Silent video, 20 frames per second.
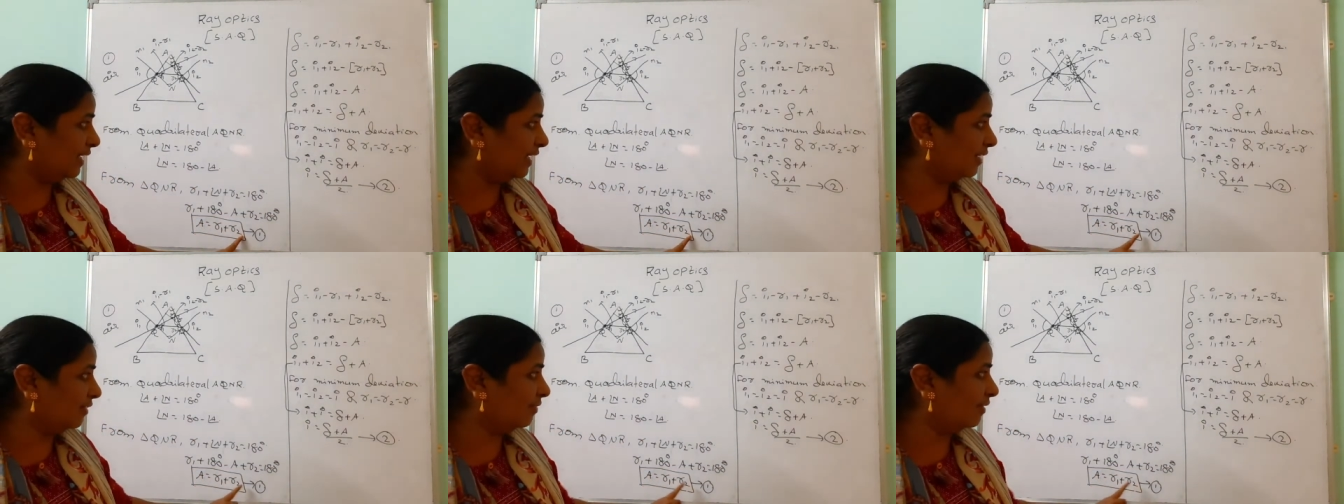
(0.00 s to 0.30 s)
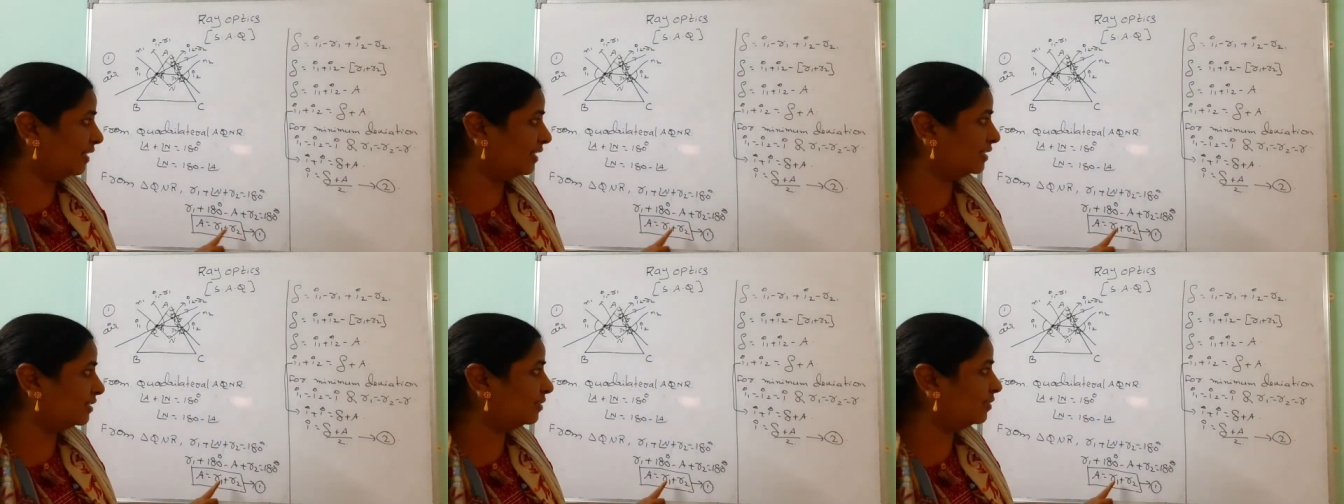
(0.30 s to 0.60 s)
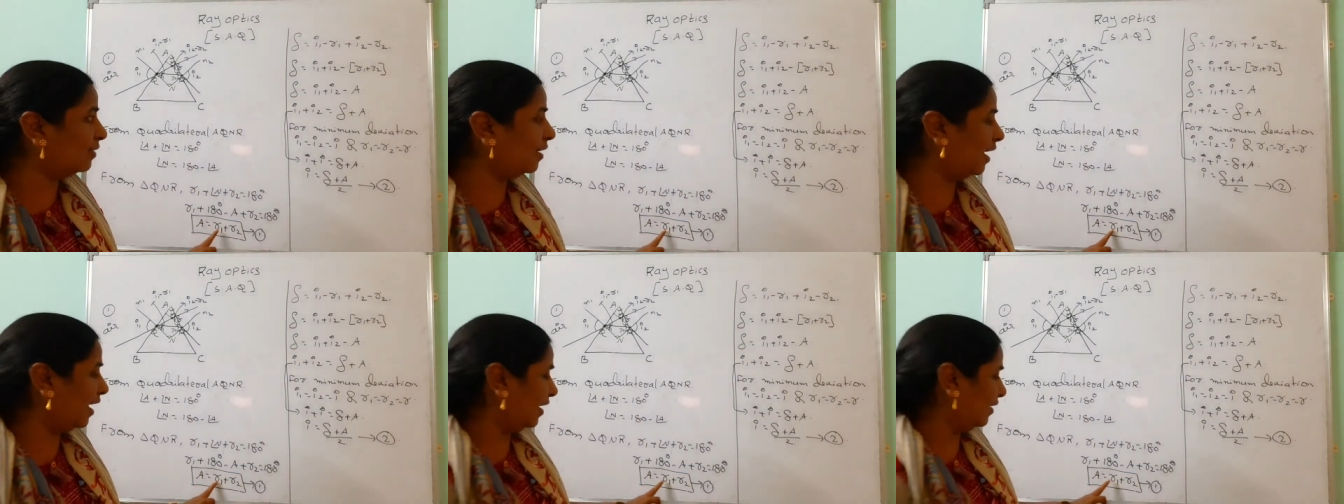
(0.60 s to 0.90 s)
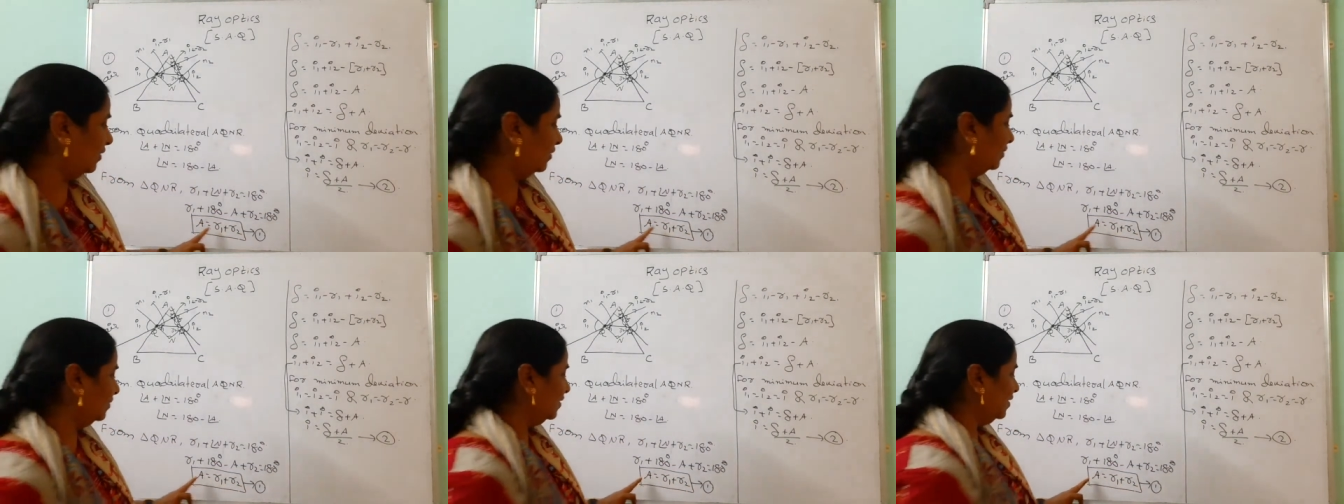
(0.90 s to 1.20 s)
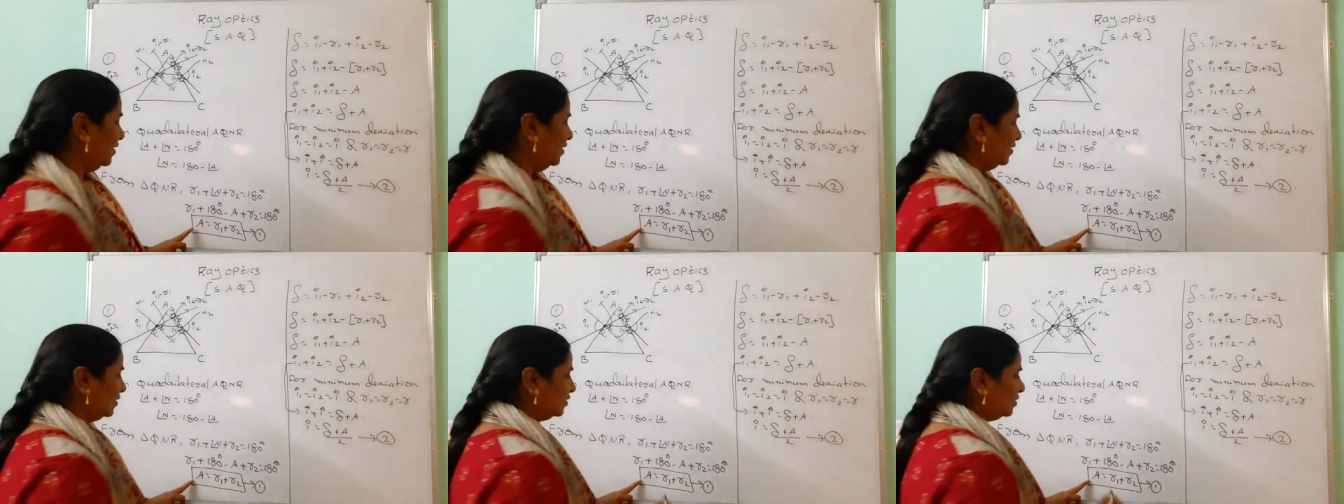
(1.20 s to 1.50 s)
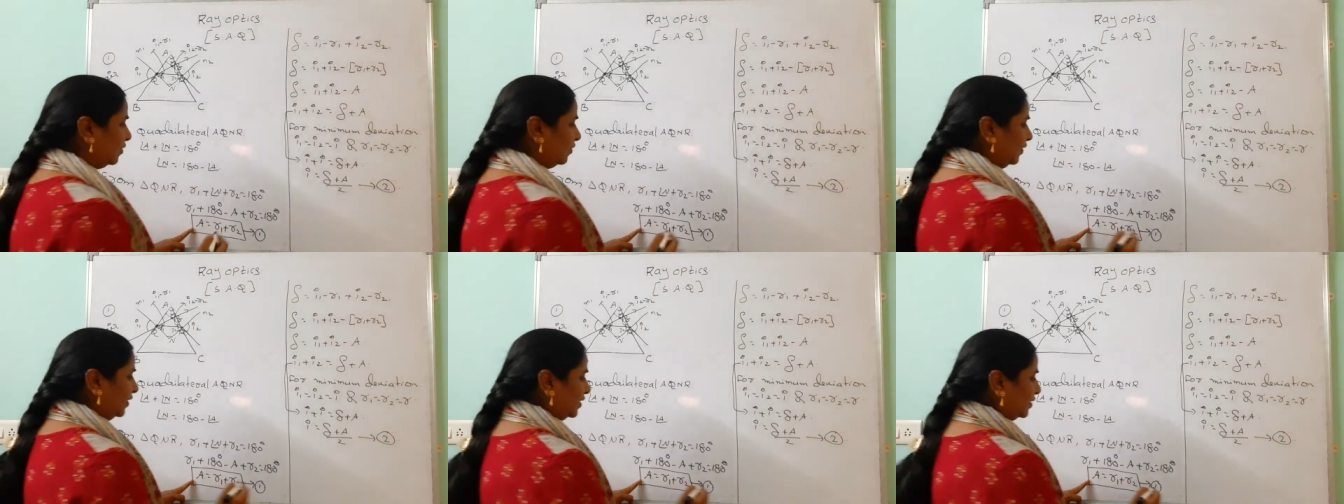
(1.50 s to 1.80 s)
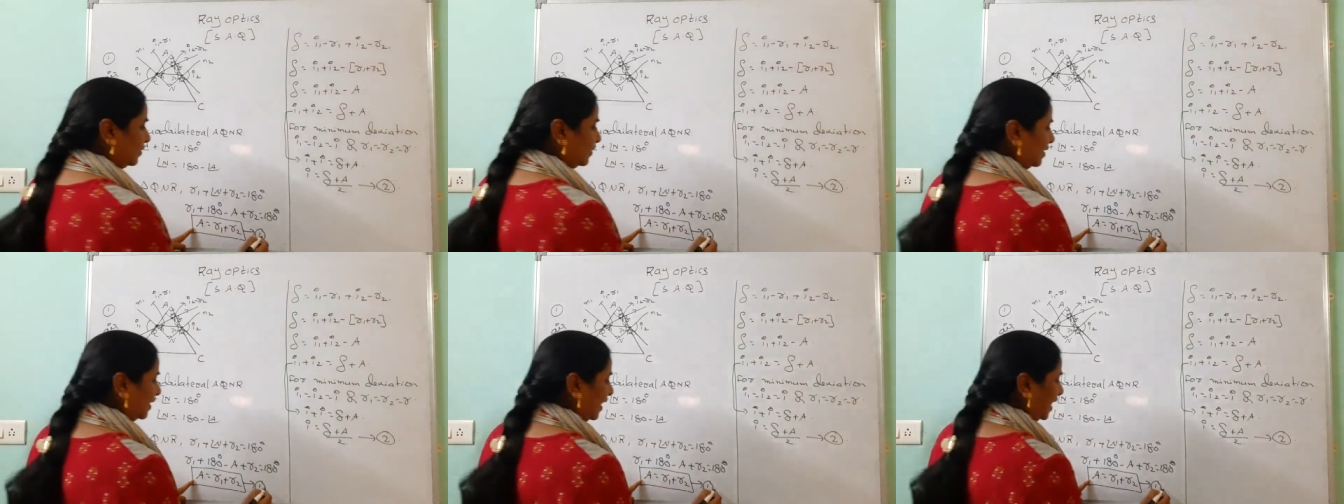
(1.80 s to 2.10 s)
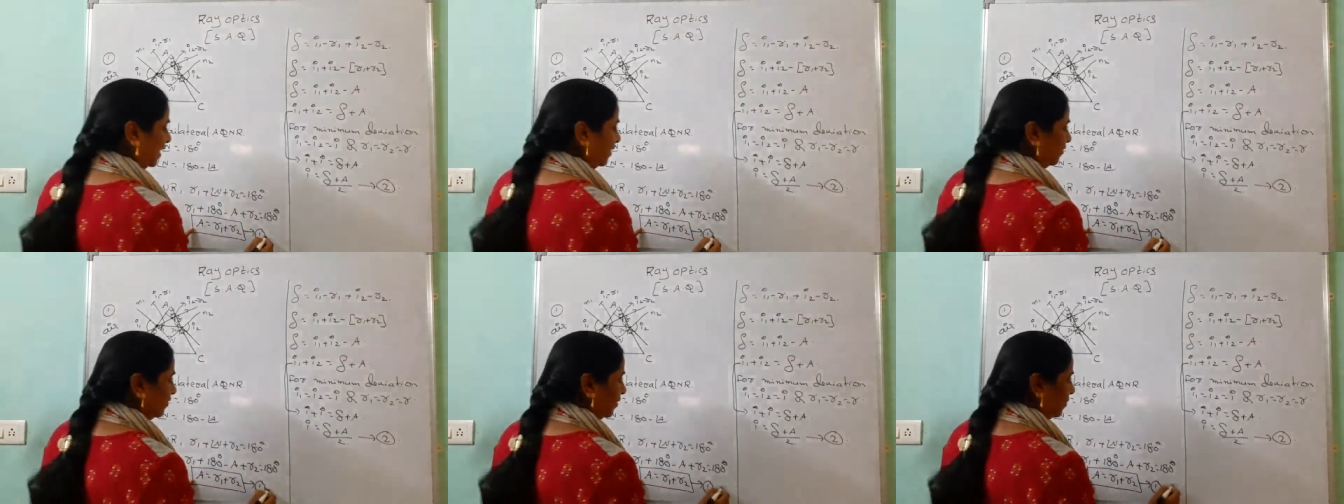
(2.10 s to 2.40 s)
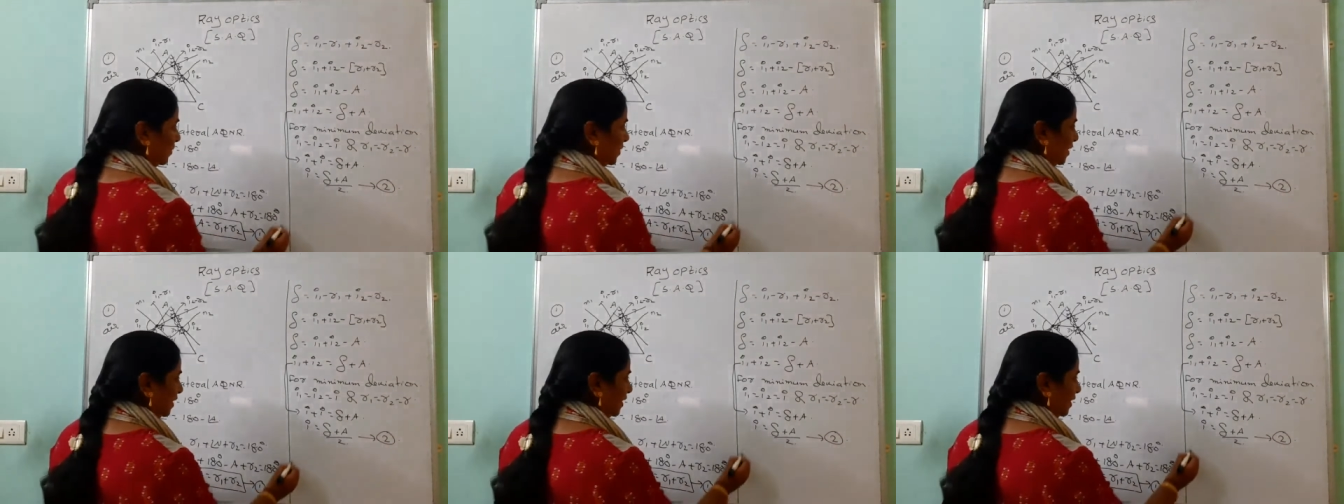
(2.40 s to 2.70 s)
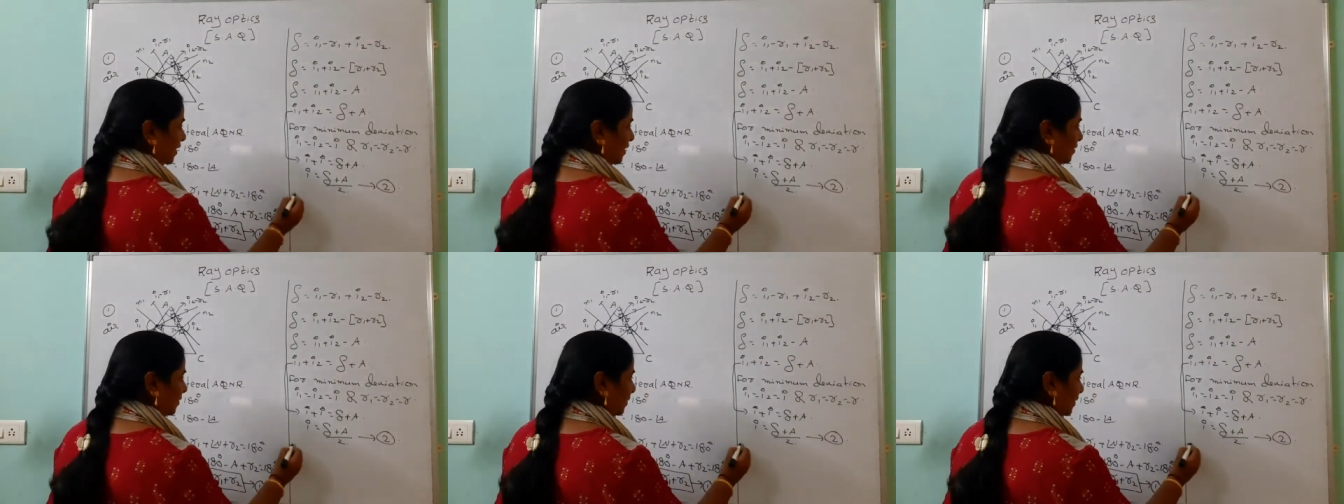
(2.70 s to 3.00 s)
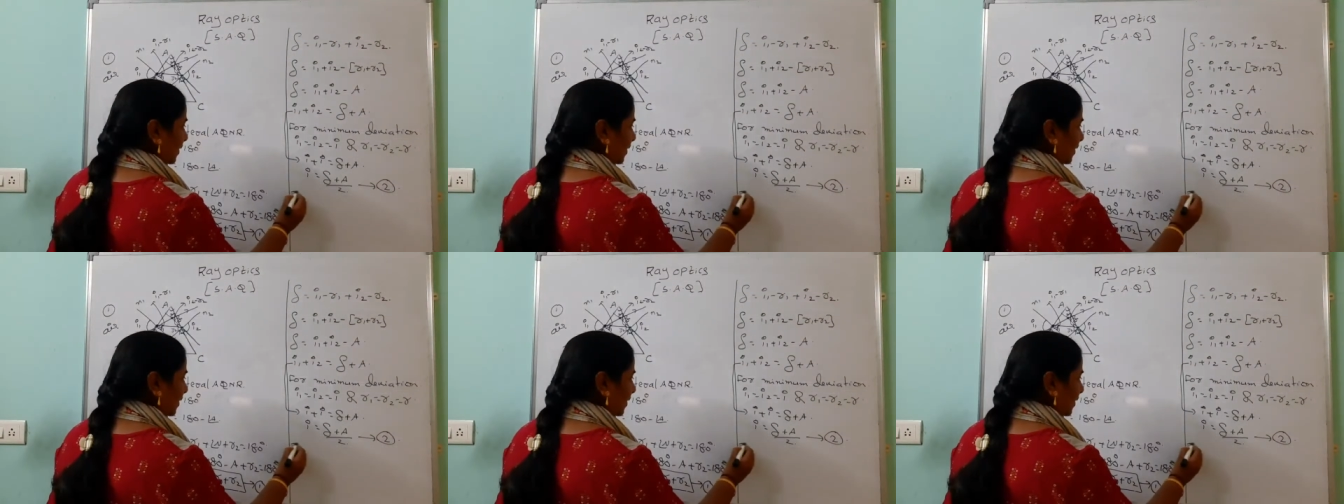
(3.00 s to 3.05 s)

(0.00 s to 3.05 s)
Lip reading: equals to R2. So we should write from here to